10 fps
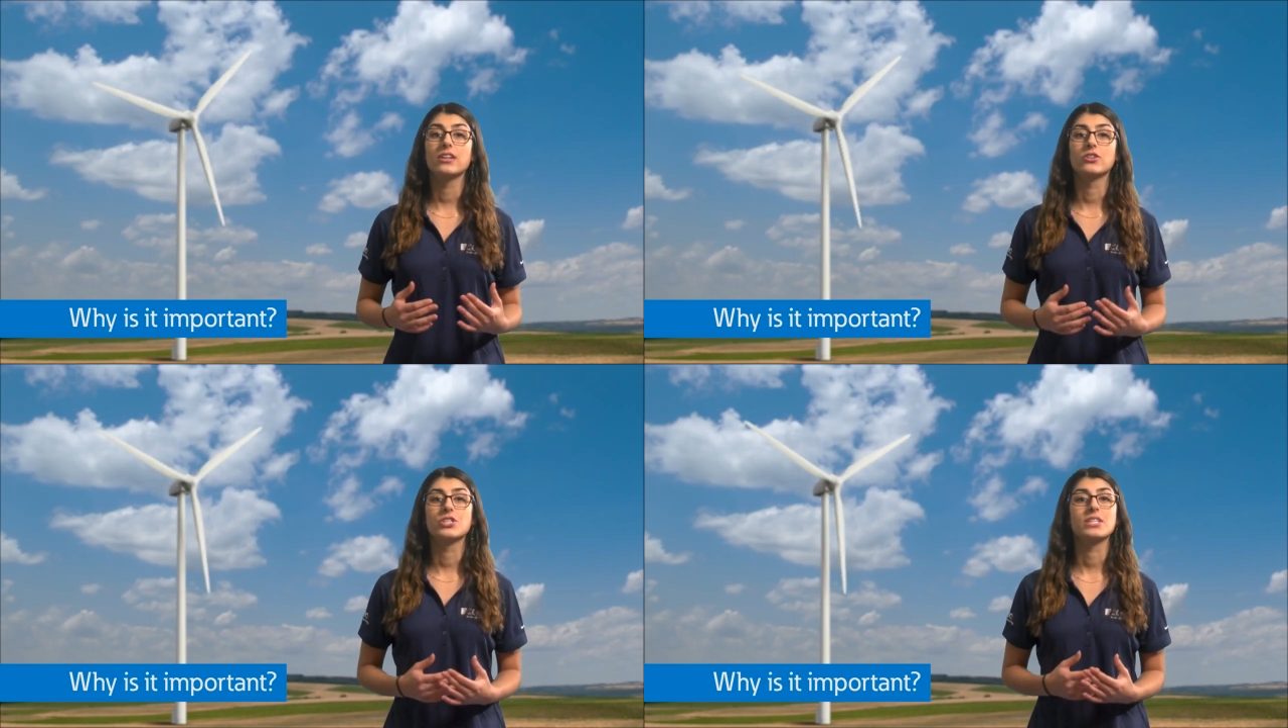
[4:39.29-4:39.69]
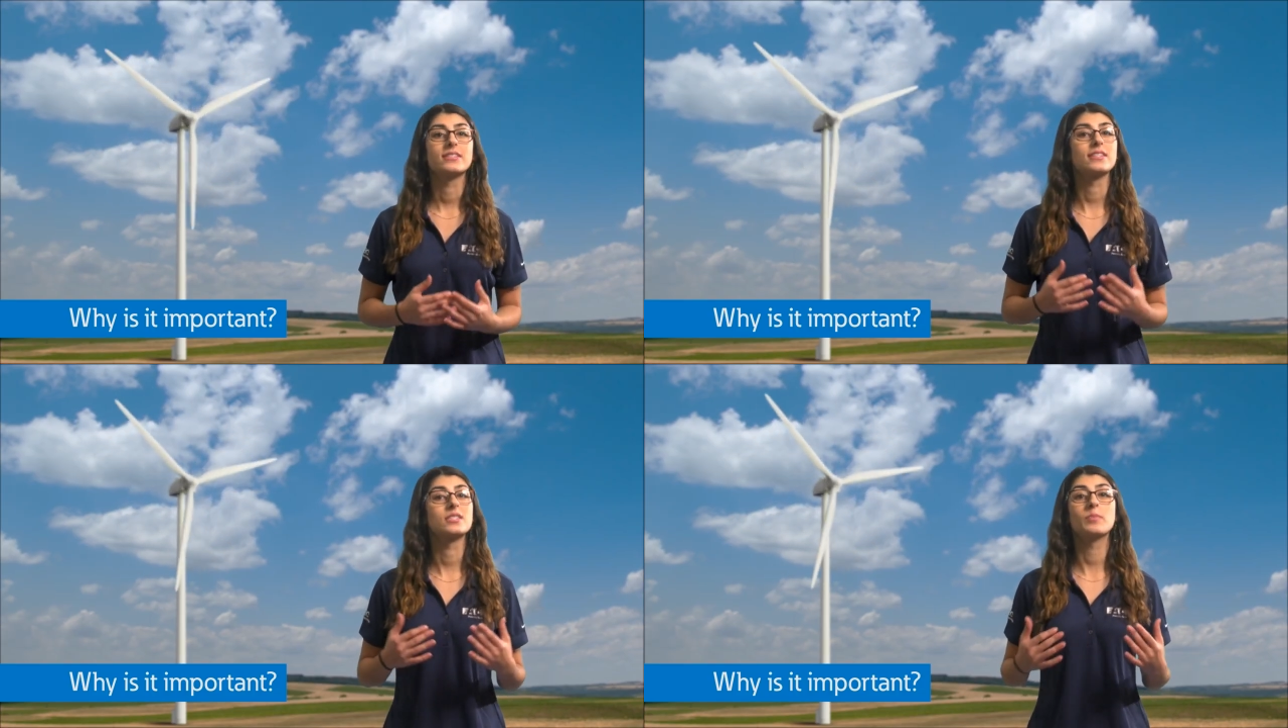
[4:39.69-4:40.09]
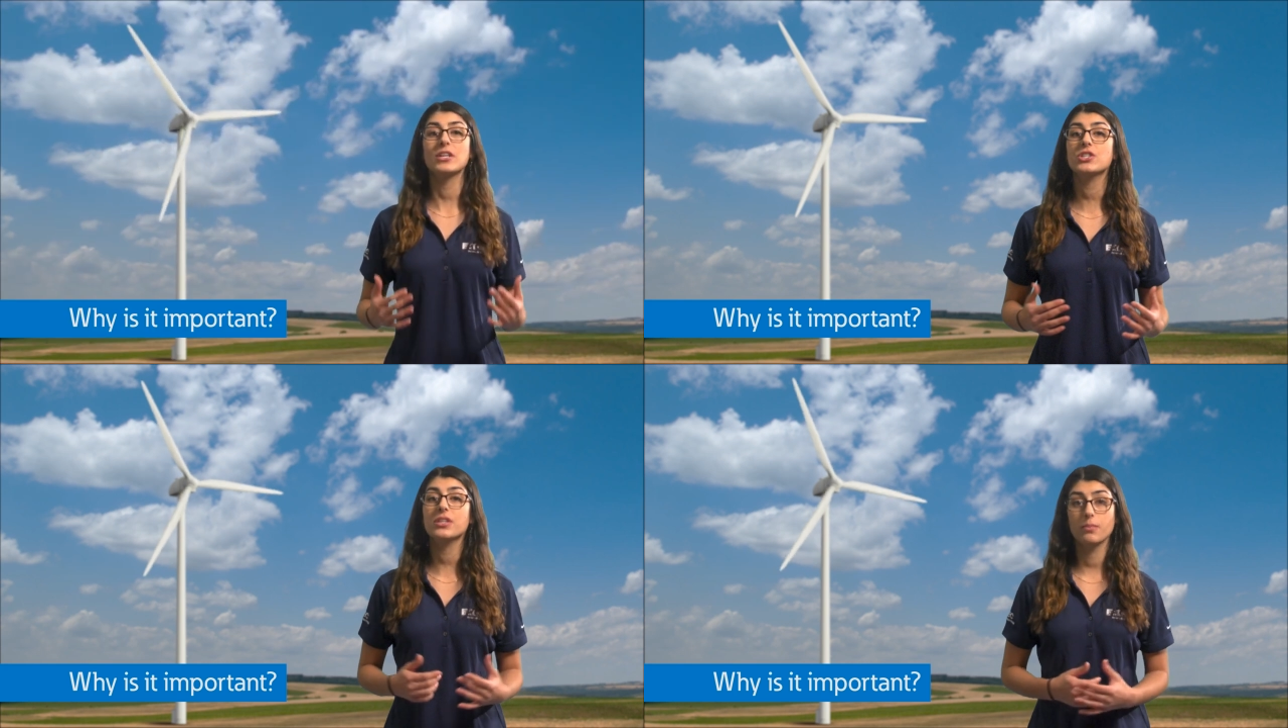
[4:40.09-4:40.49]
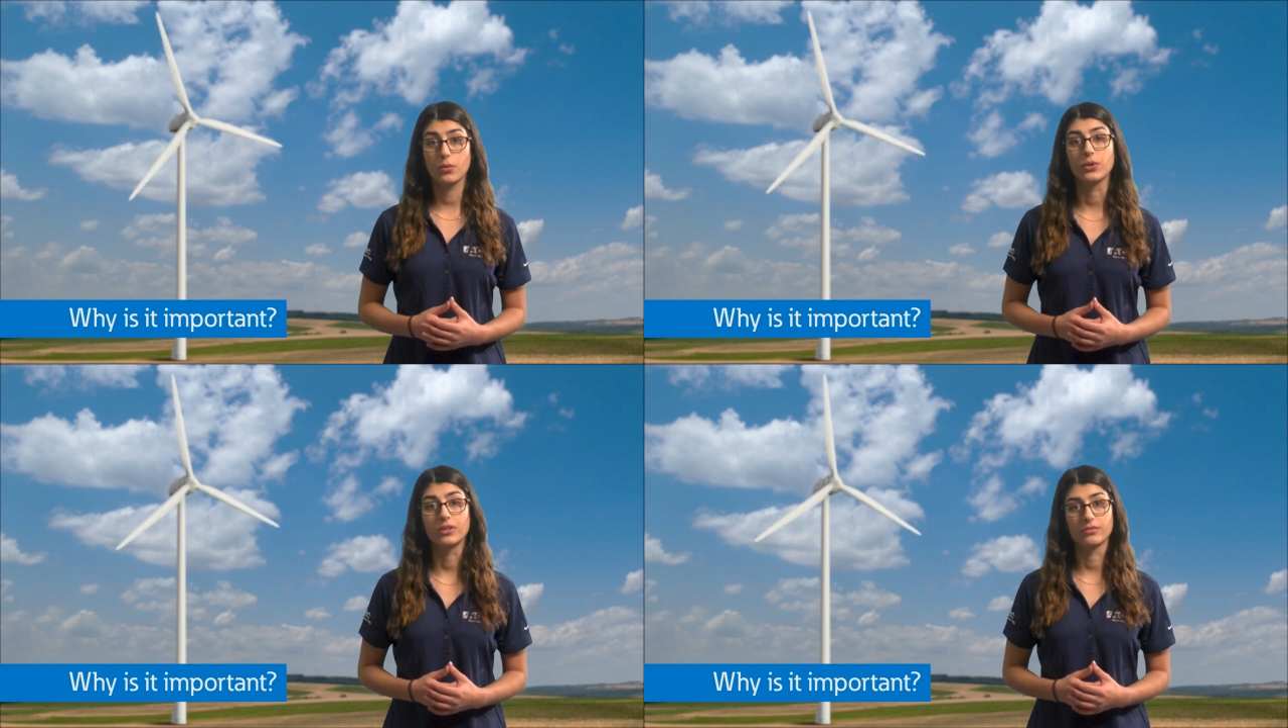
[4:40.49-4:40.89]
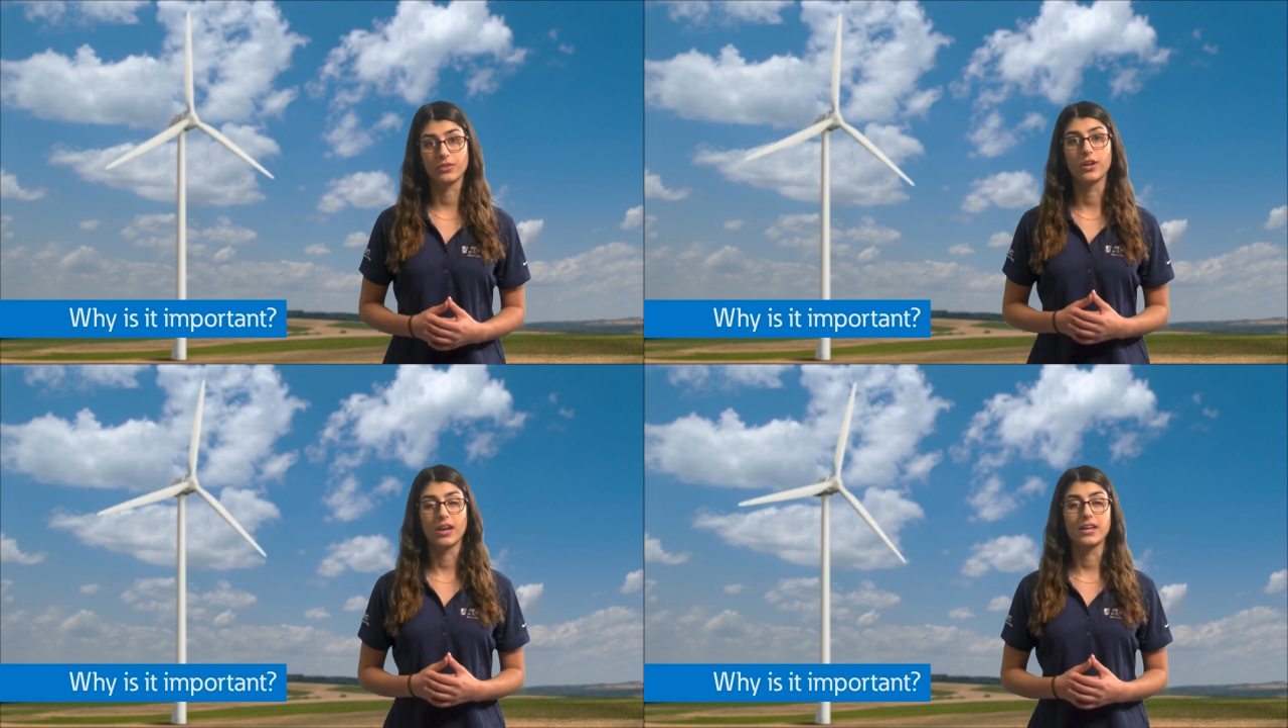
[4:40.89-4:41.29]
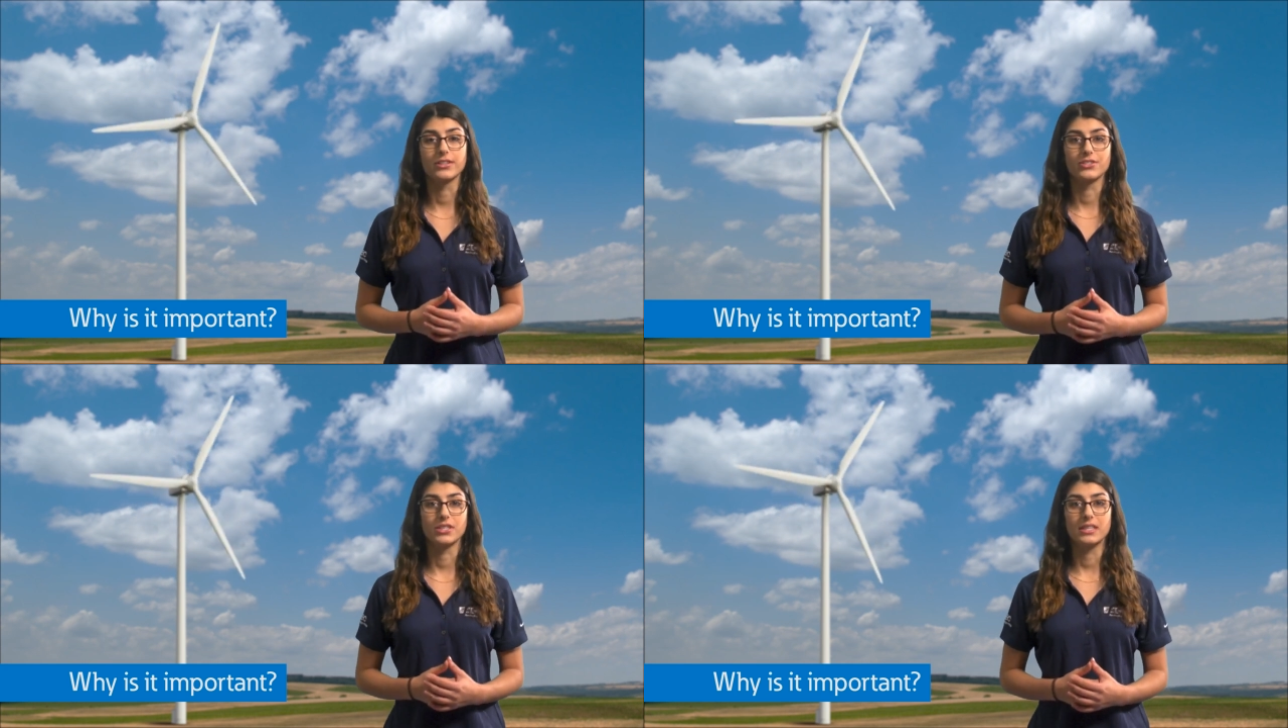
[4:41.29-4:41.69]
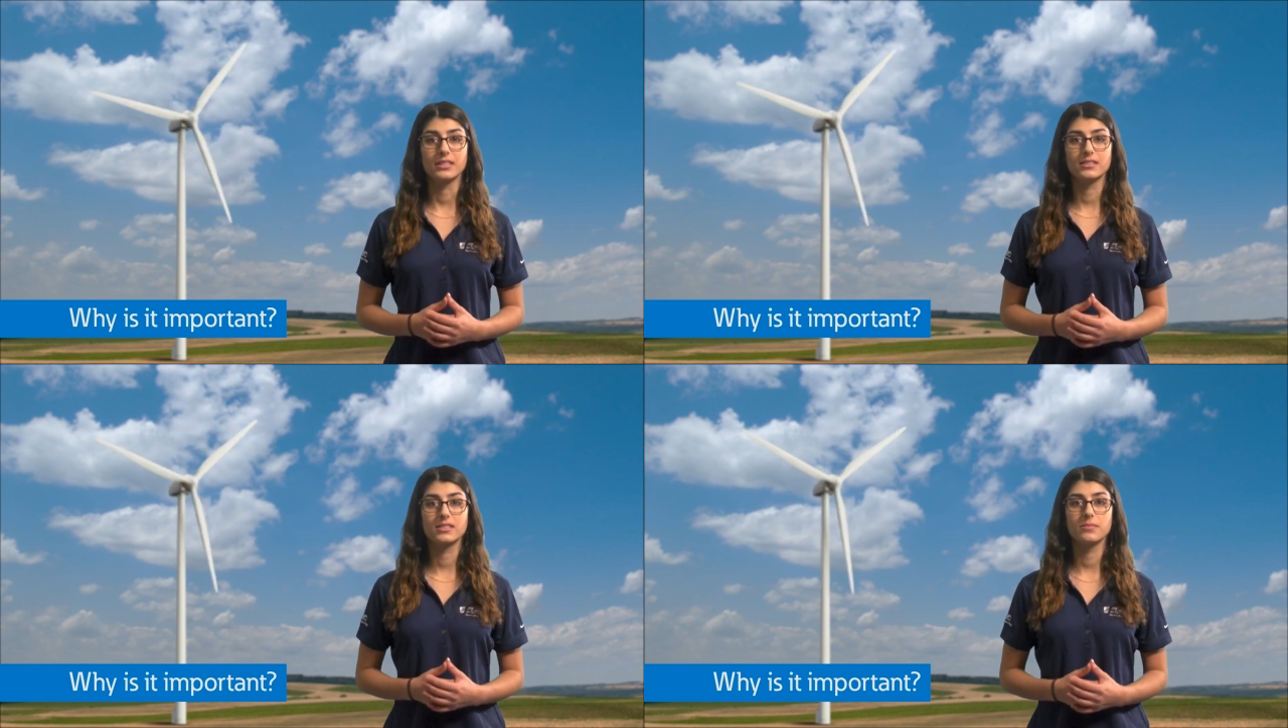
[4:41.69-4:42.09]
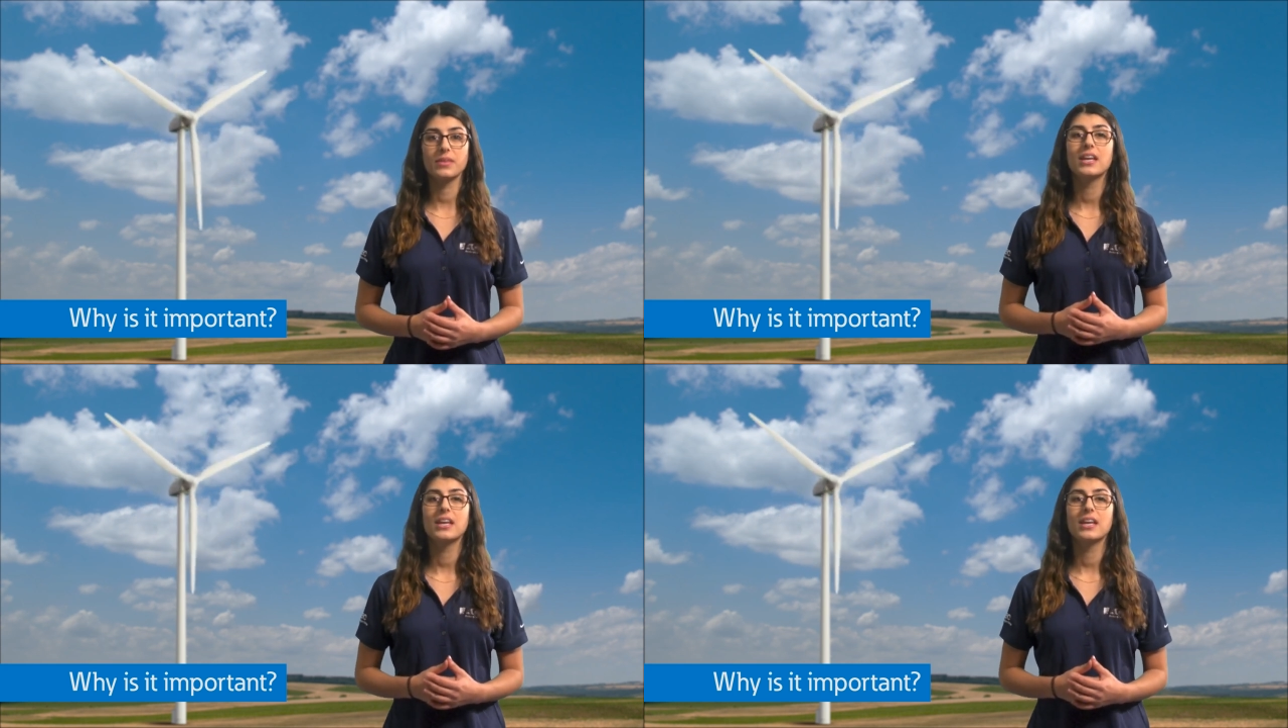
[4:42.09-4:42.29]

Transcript: energy is especially important for our energy needs.